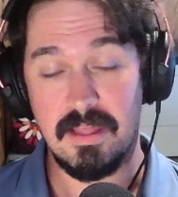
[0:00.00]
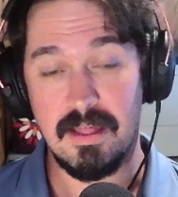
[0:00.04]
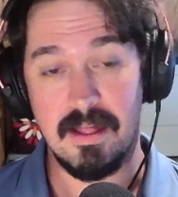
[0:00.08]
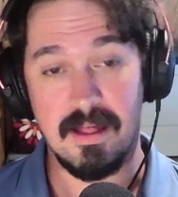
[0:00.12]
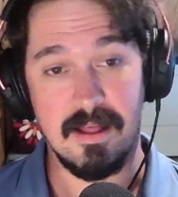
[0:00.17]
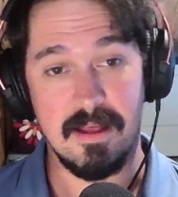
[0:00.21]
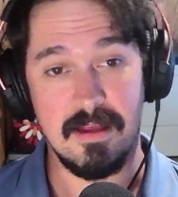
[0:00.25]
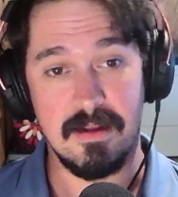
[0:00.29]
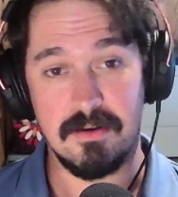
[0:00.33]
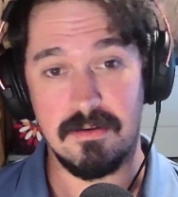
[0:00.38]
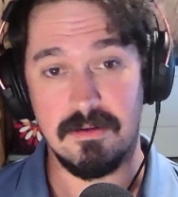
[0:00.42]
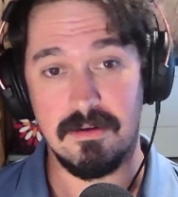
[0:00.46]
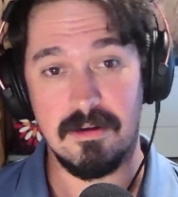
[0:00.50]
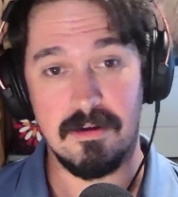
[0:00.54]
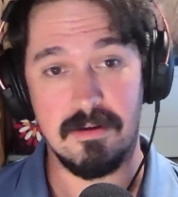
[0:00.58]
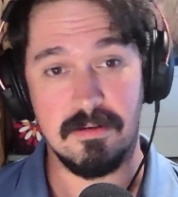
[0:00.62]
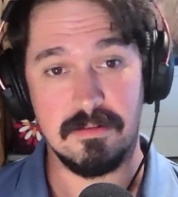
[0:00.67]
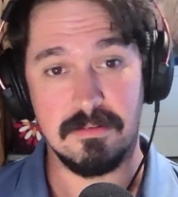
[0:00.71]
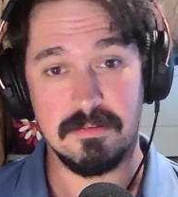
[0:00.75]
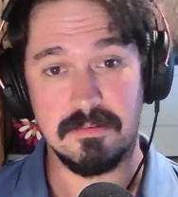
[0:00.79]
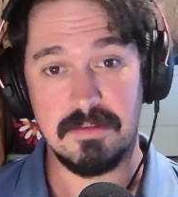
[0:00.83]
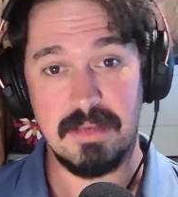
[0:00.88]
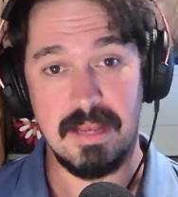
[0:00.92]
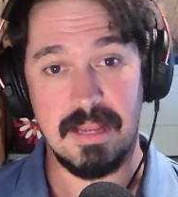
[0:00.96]
I don't
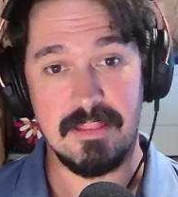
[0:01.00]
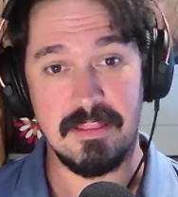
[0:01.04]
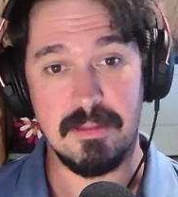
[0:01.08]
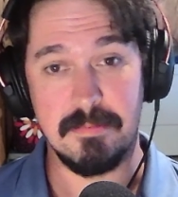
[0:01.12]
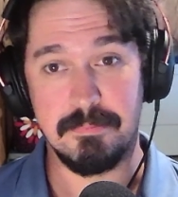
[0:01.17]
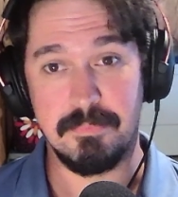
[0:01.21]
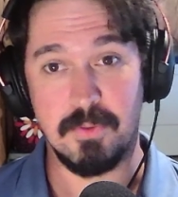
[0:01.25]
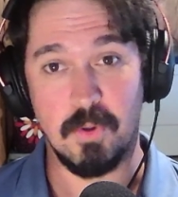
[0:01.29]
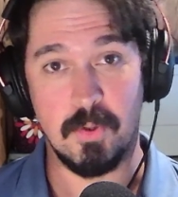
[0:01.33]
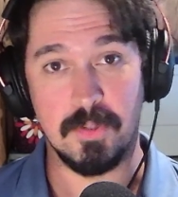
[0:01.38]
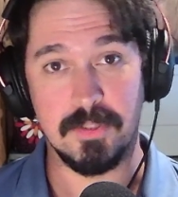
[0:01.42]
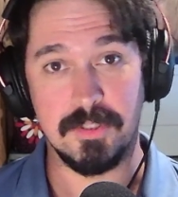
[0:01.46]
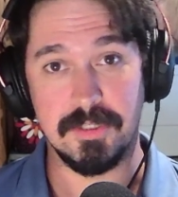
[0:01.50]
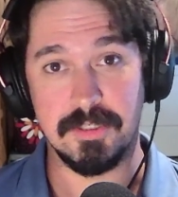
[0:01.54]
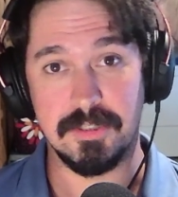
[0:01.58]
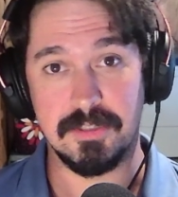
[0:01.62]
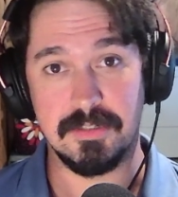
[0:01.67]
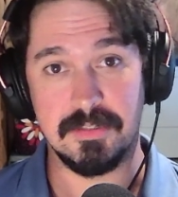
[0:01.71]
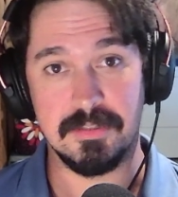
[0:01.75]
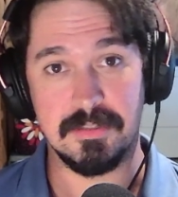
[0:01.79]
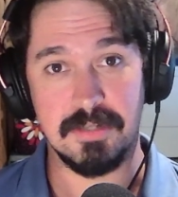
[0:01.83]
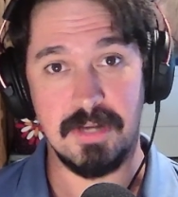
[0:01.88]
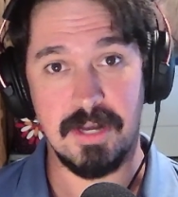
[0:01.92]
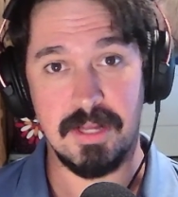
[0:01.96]
know. And the
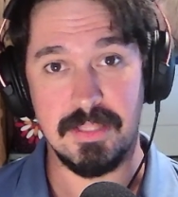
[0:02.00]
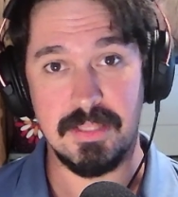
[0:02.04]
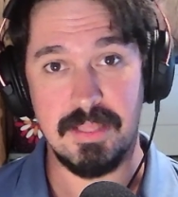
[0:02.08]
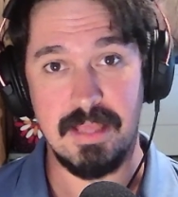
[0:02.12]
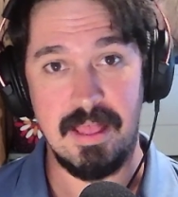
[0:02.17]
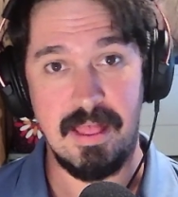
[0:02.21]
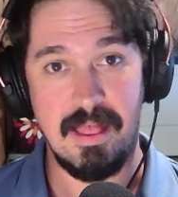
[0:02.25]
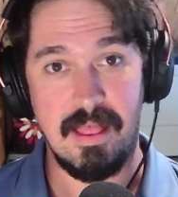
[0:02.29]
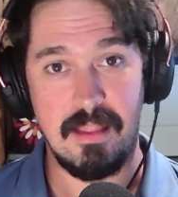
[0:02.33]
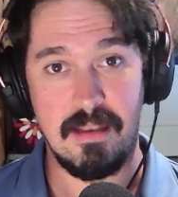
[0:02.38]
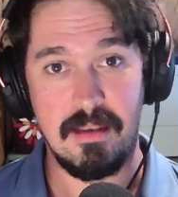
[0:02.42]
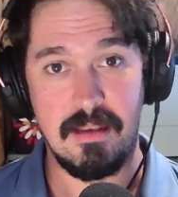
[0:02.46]
boulder on the head?